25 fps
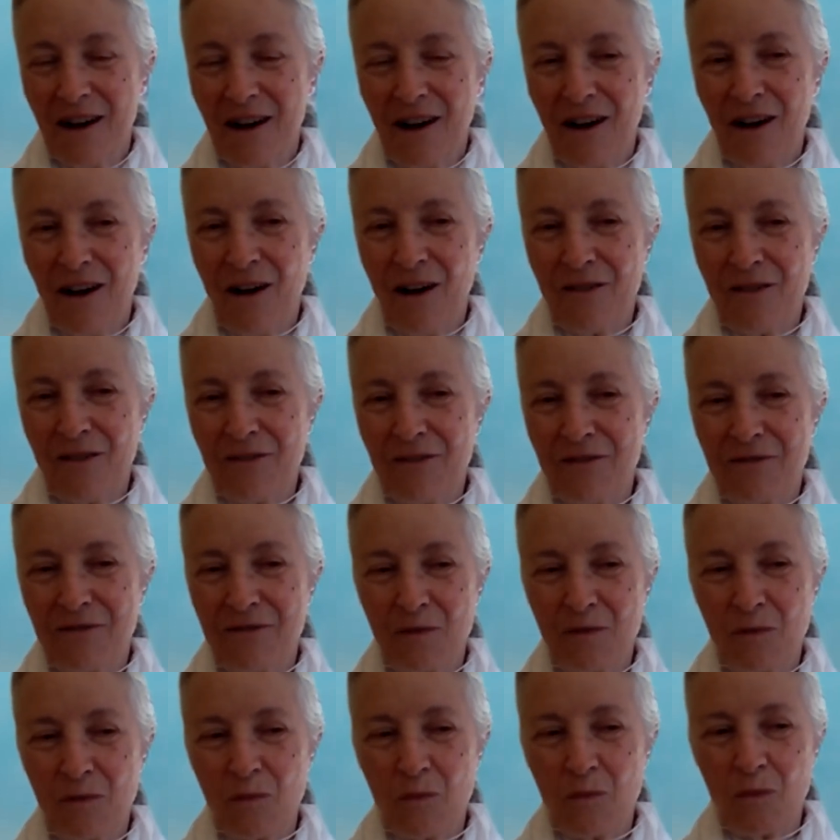of
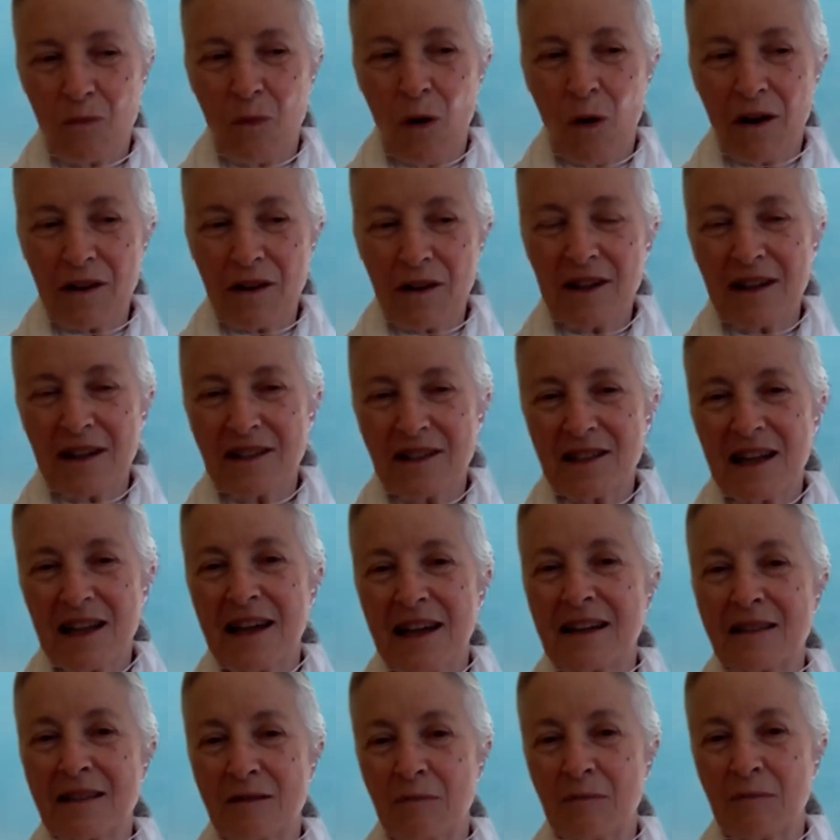what had
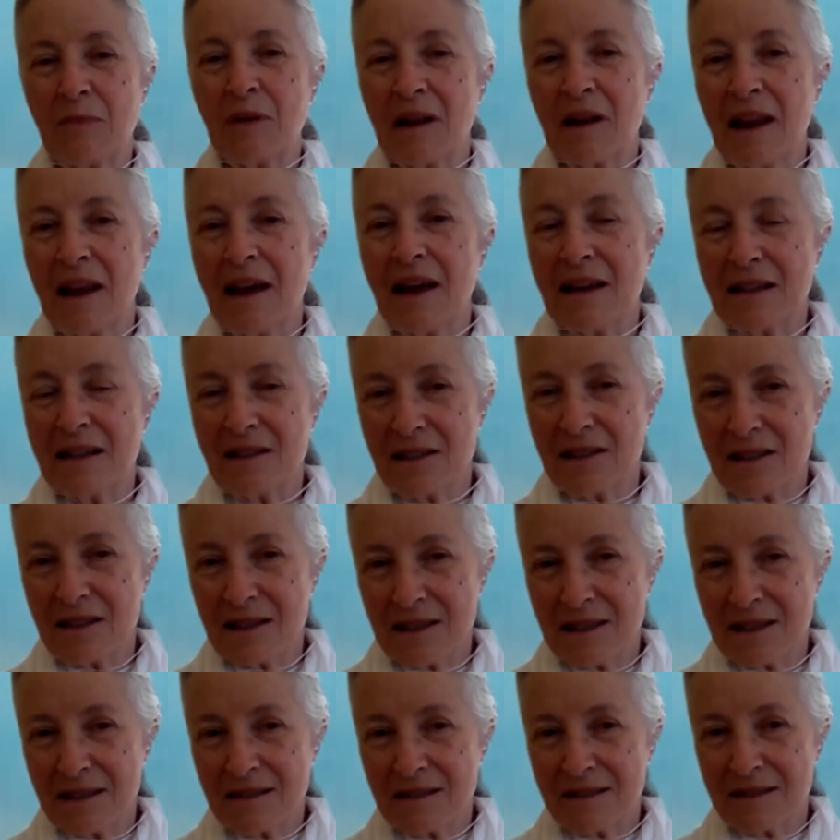taken
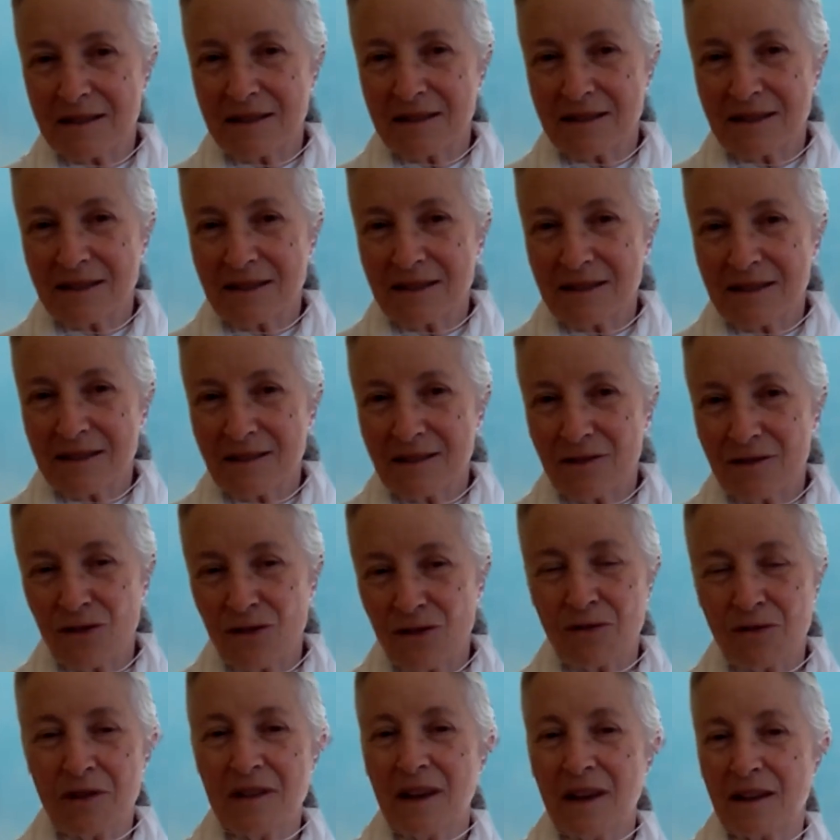place
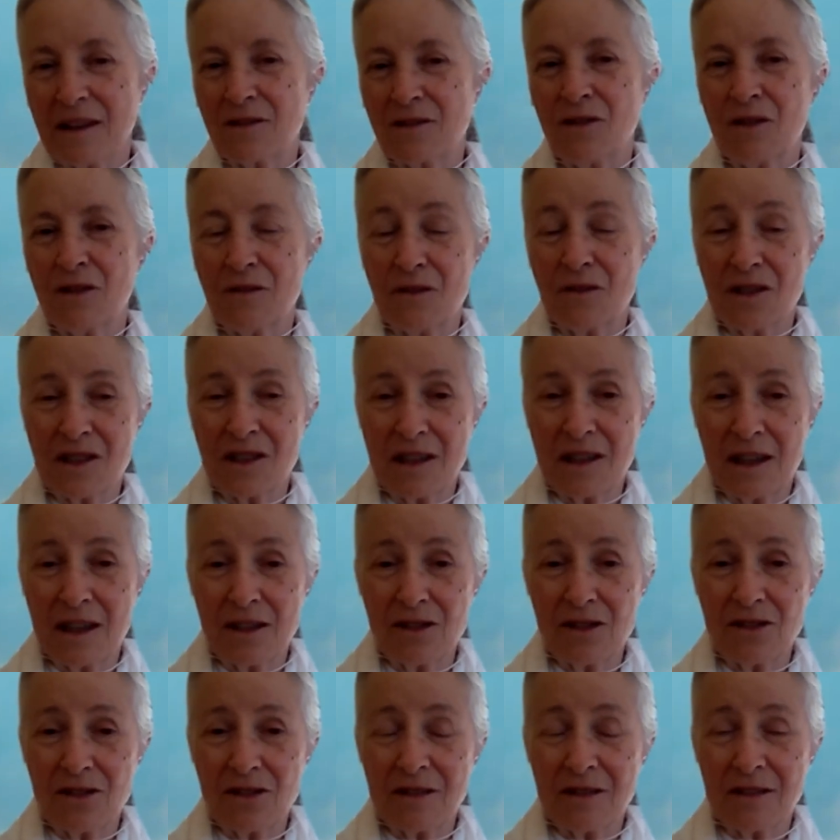during that
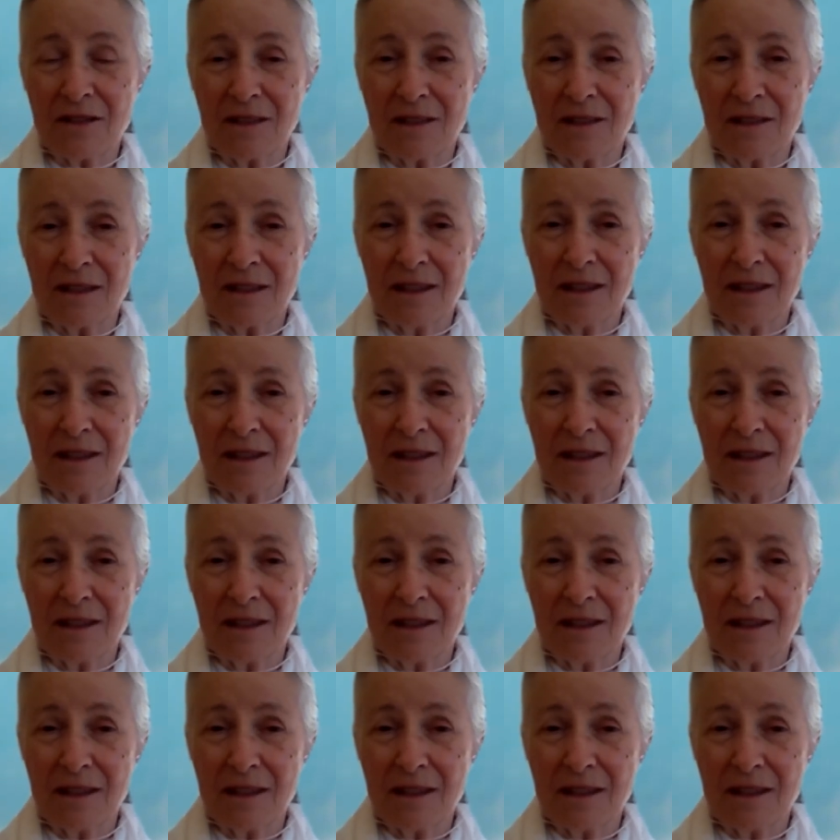conversation,